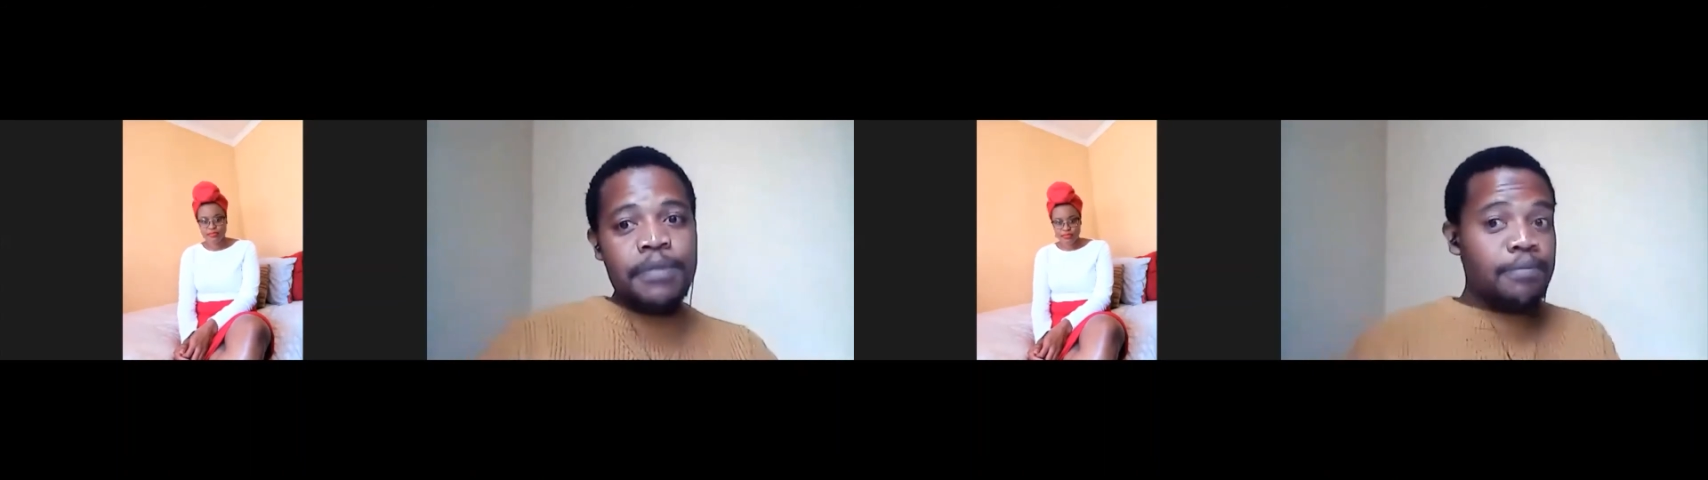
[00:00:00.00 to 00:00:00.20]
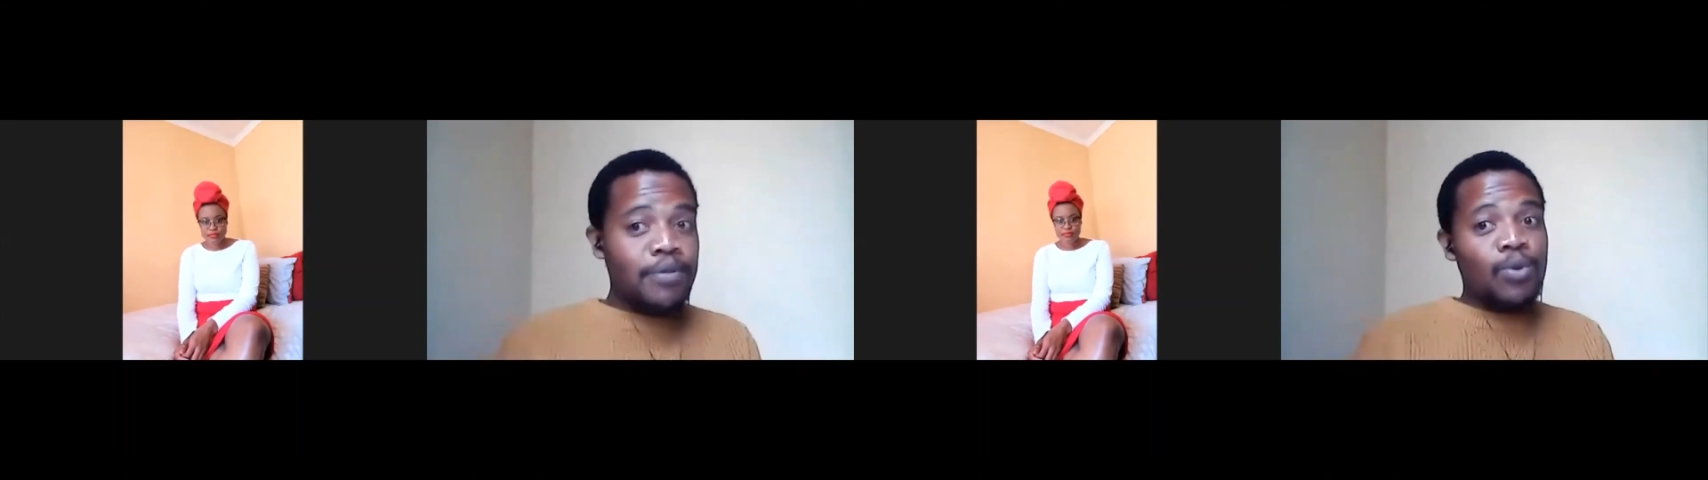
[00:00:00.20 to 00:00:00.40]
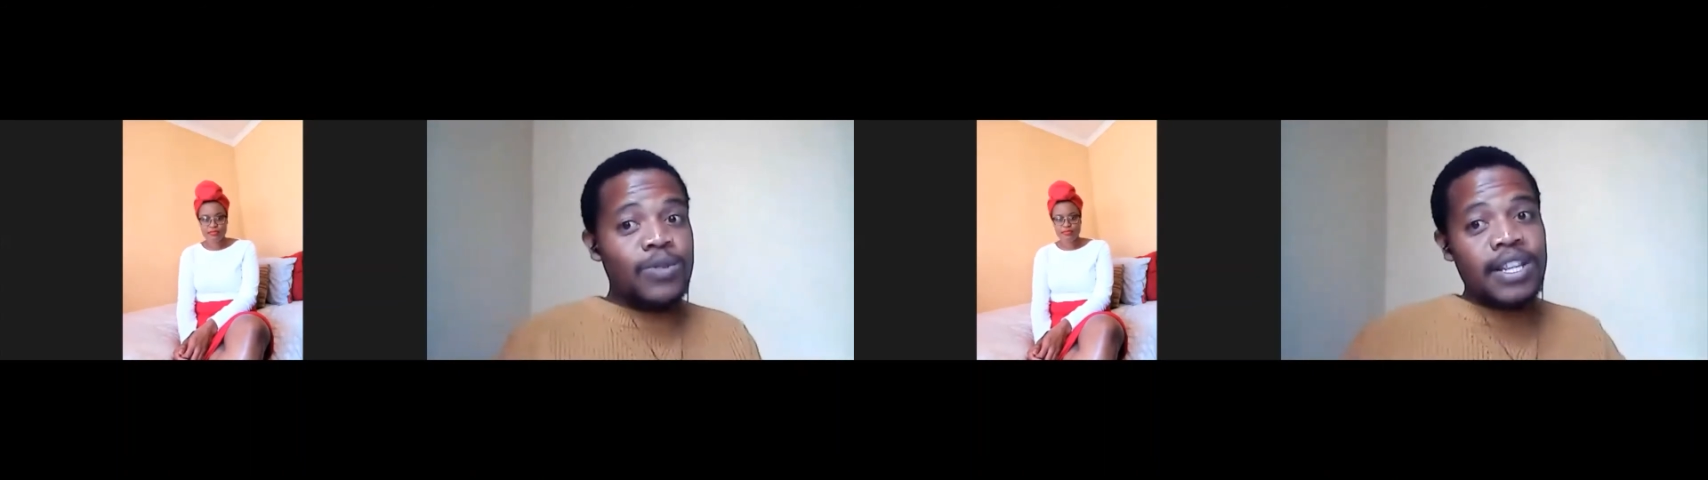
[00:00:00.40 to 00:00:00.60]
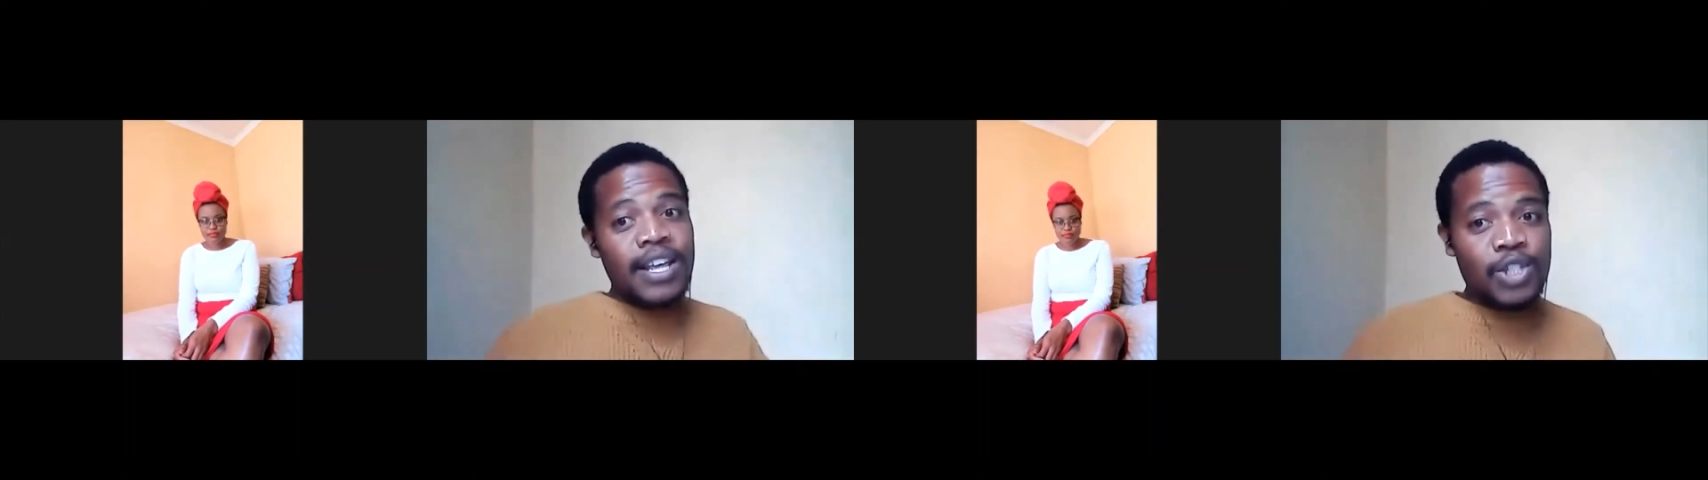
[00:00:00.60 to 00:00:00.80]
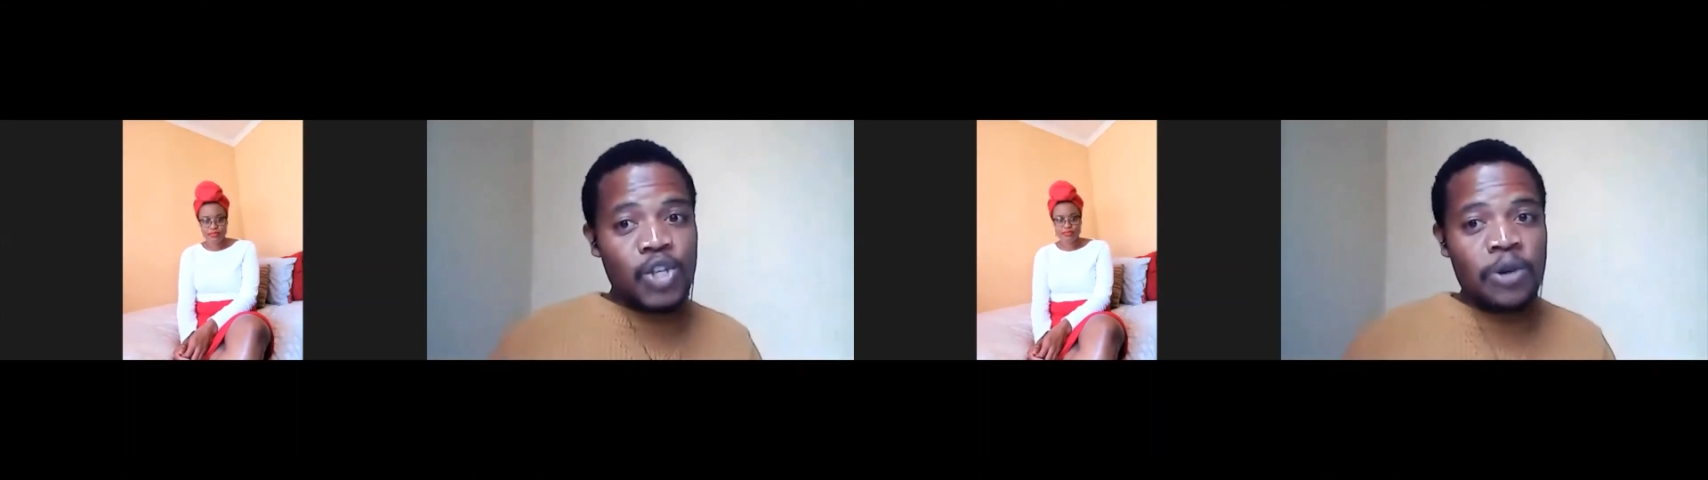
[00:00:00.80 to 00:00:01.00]
people losing
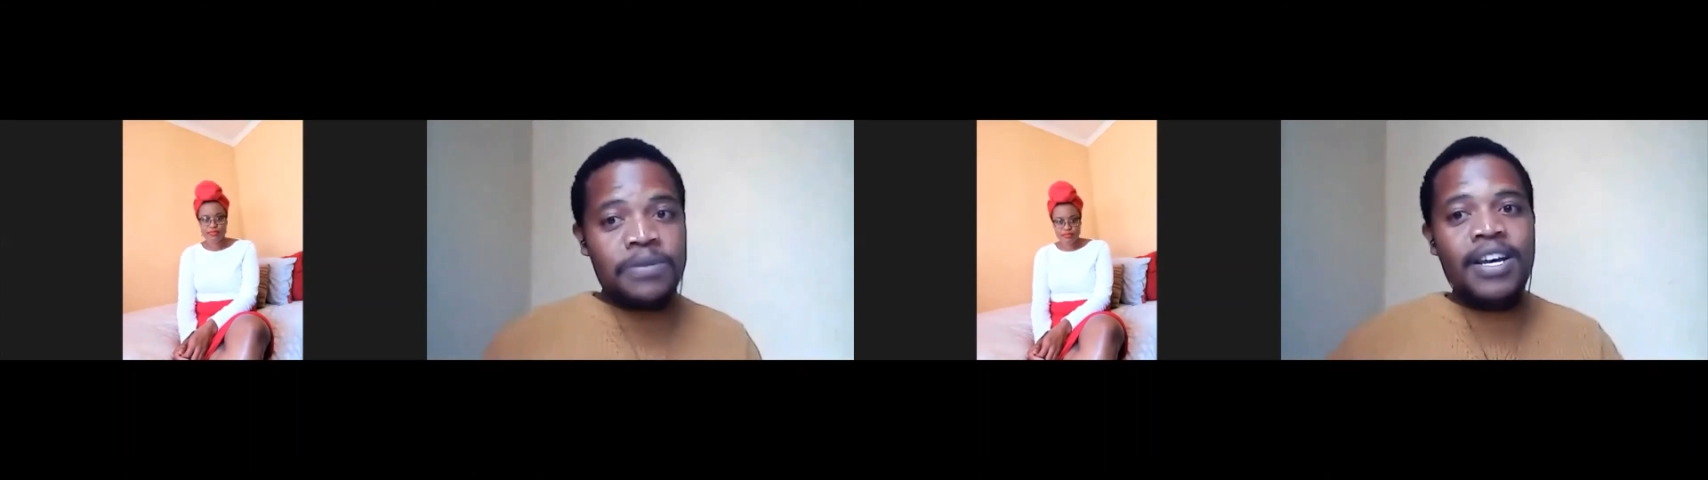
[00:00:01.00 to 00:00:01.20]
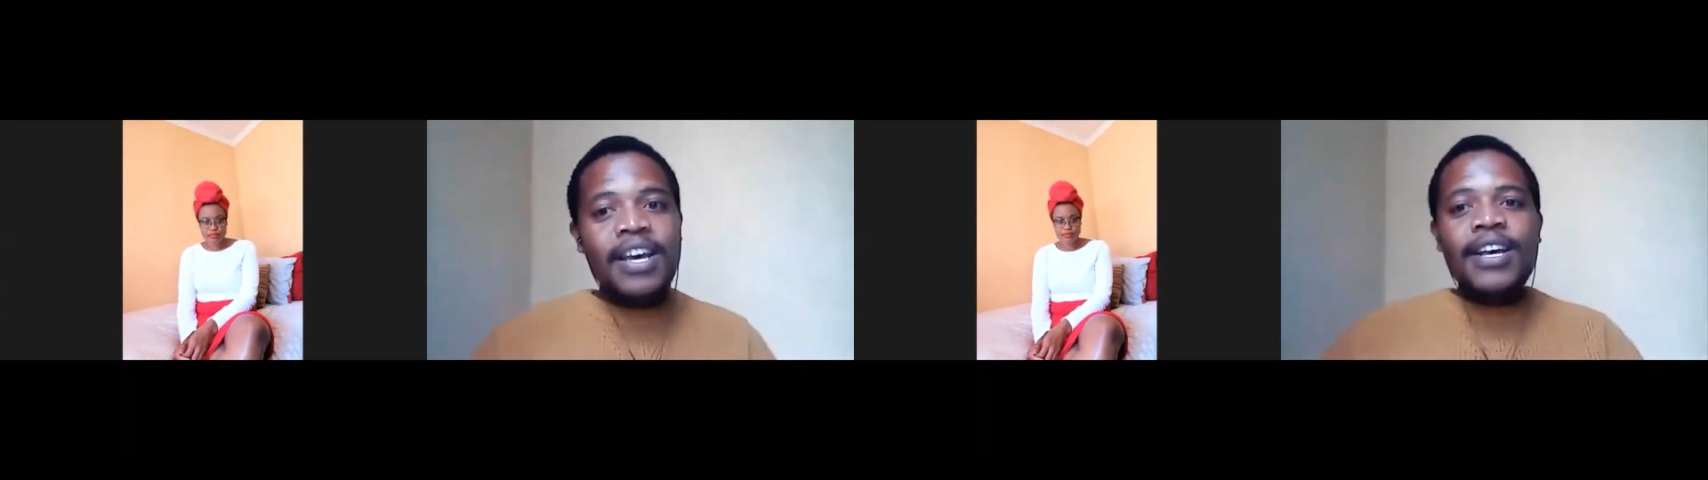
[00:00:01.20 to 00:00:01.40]
their jobs.